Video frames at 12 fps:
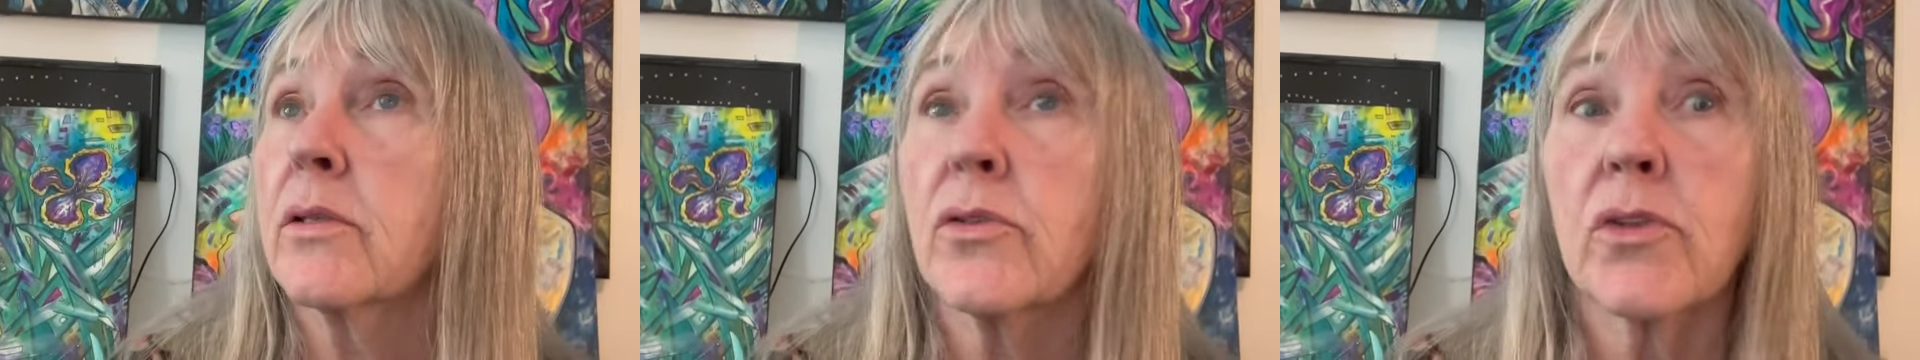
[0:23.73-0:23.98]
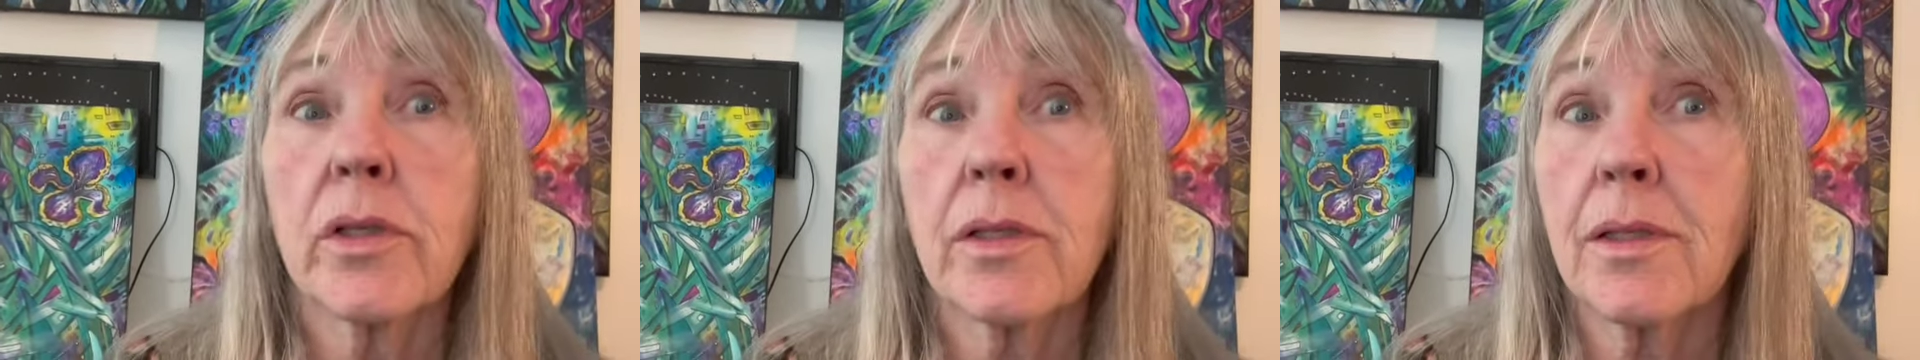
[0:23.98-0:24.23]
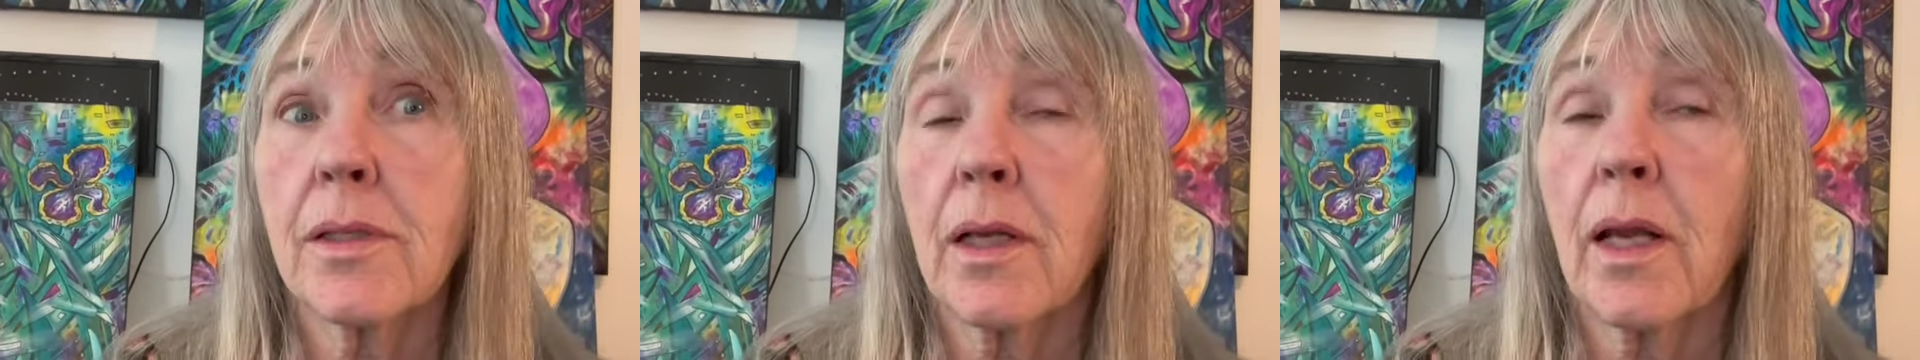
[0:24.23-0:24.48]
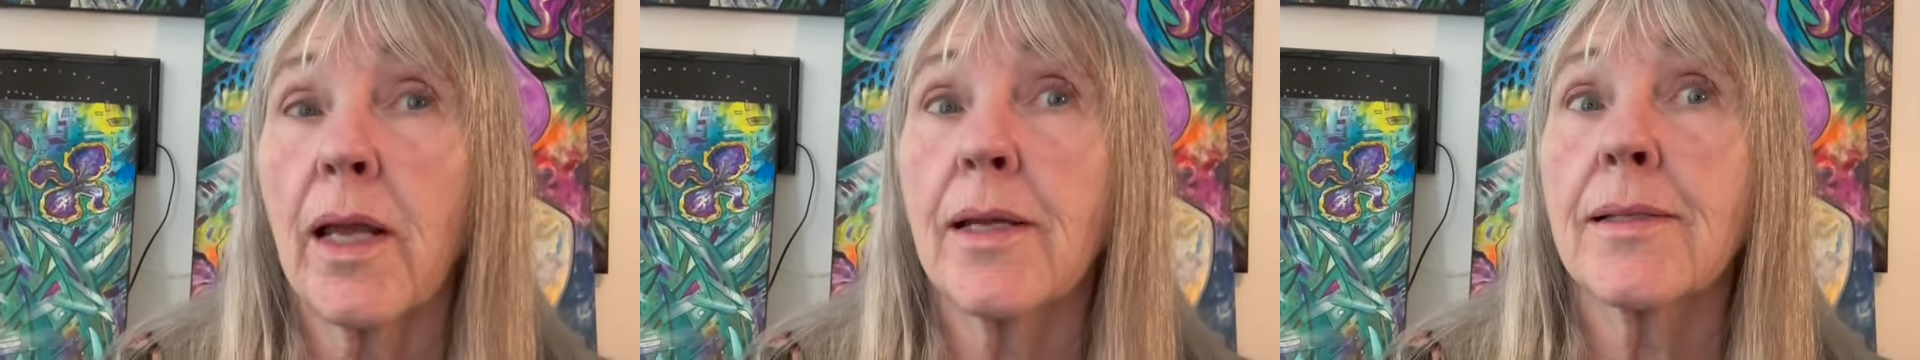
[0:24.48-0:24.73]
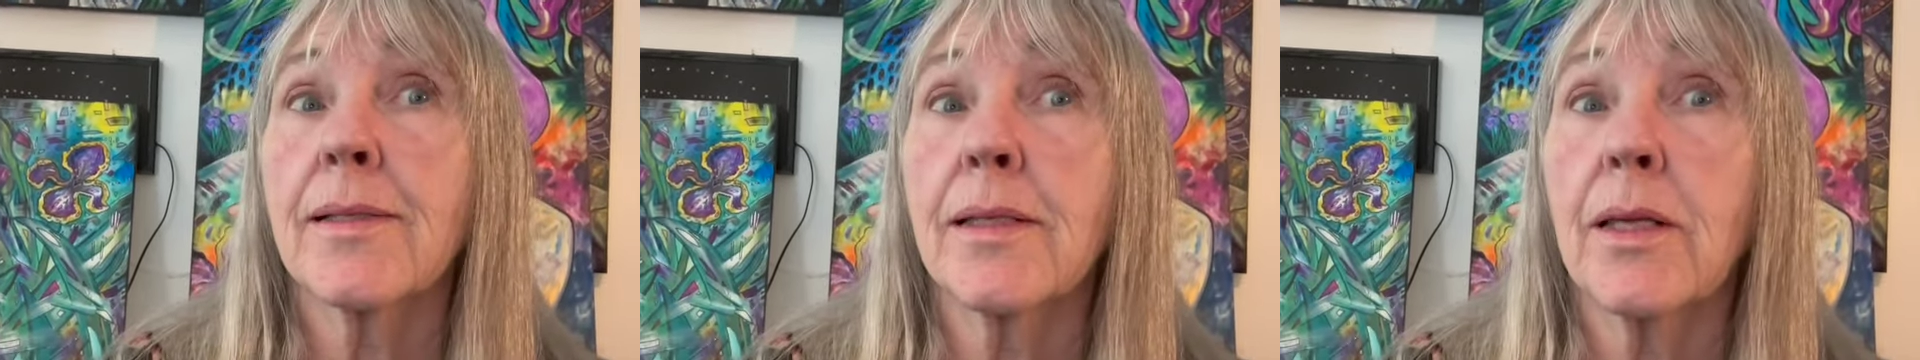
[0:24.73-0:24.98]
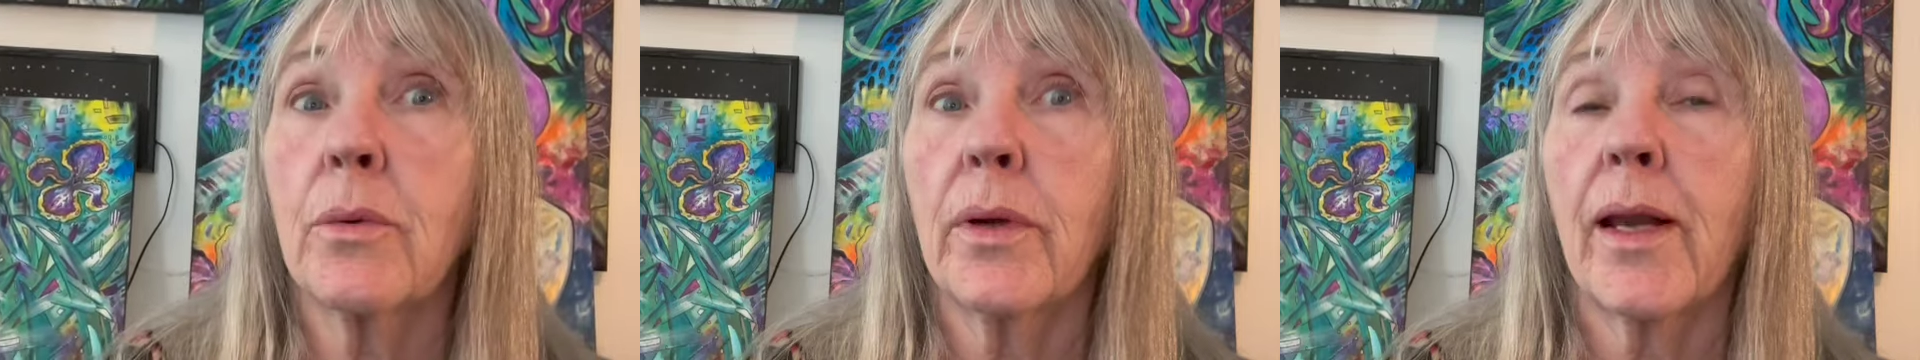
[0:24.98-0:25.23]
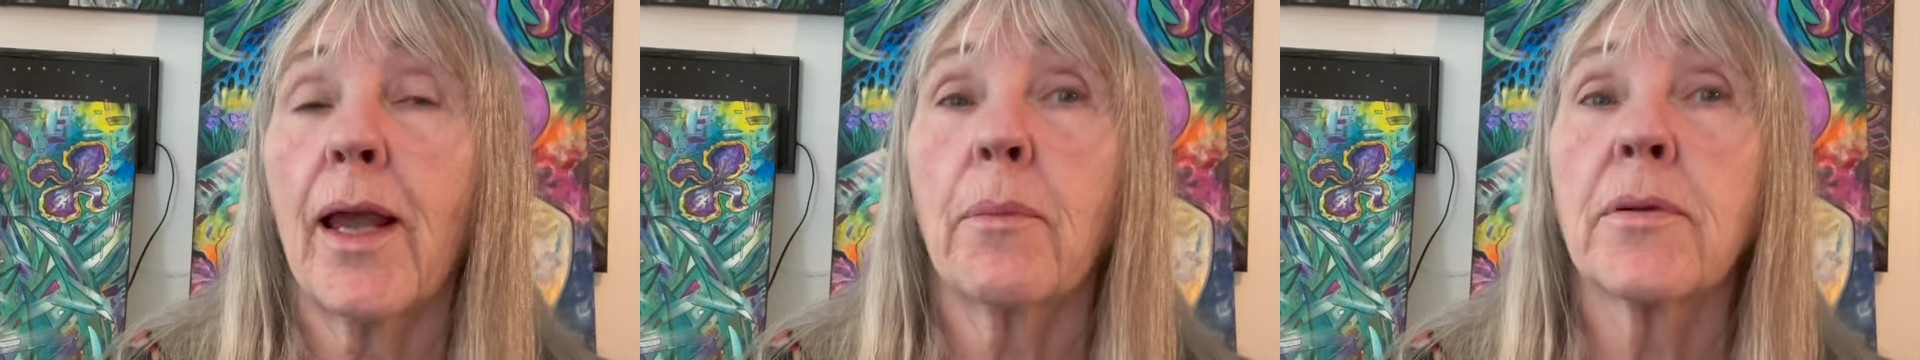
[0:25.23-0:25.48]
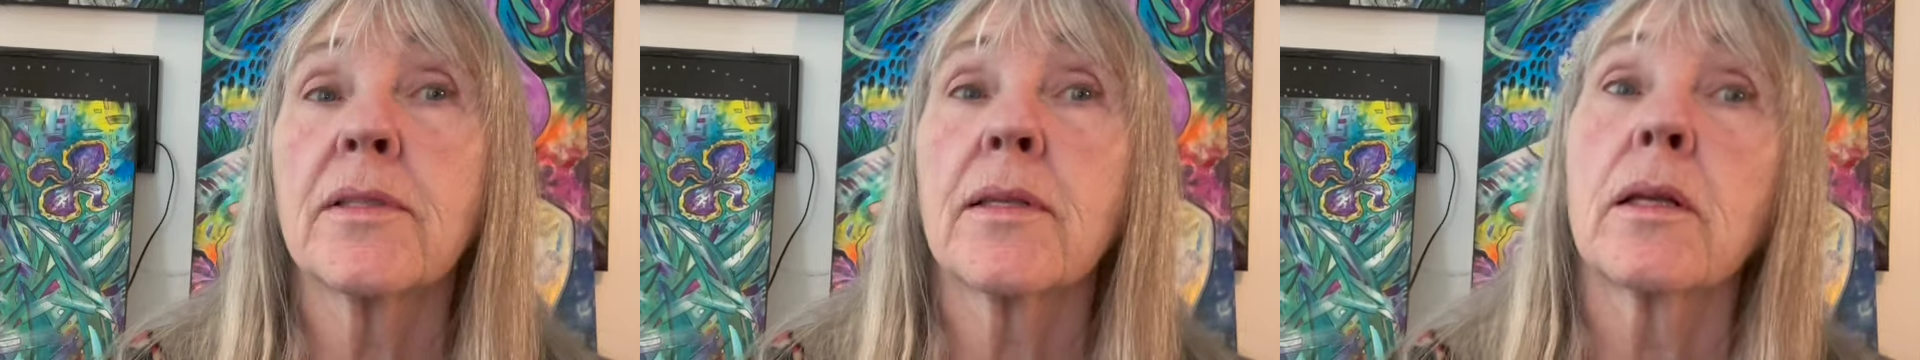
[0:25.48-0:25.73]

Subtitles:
just to kind of see what happens